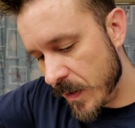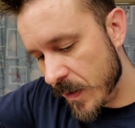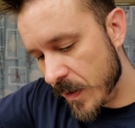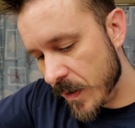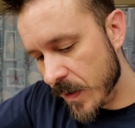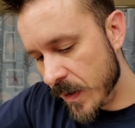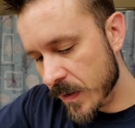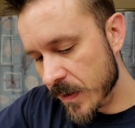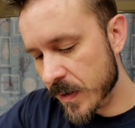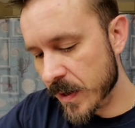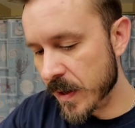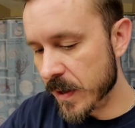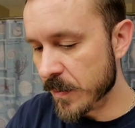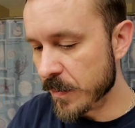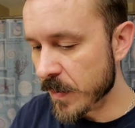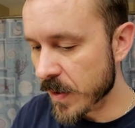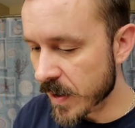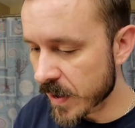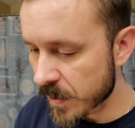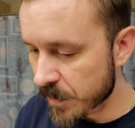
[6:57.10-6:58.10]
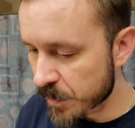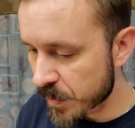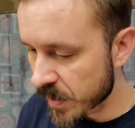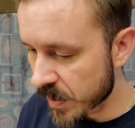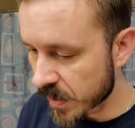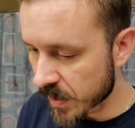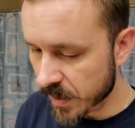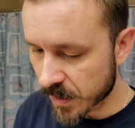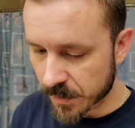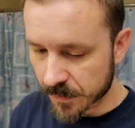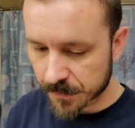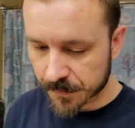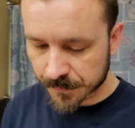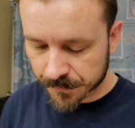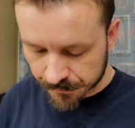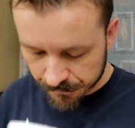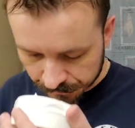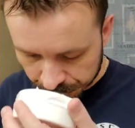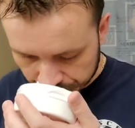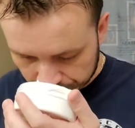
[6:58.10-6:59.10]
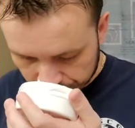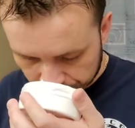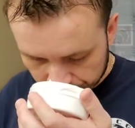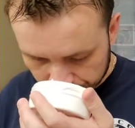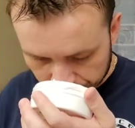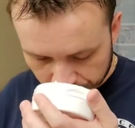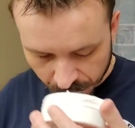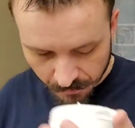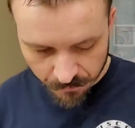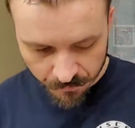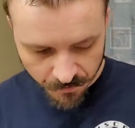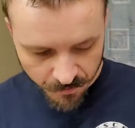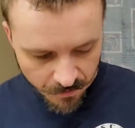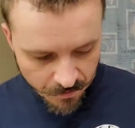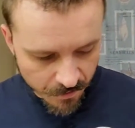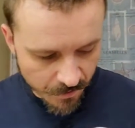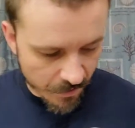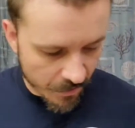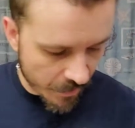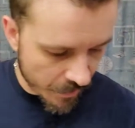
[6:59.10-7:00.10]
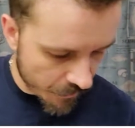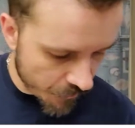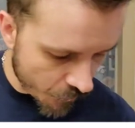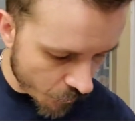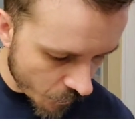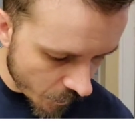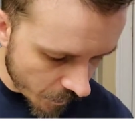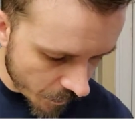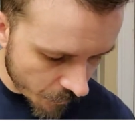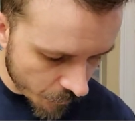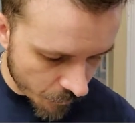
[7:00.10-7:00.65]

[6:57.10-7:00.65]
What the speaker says: and said, in my opinion, if he did a giveaway,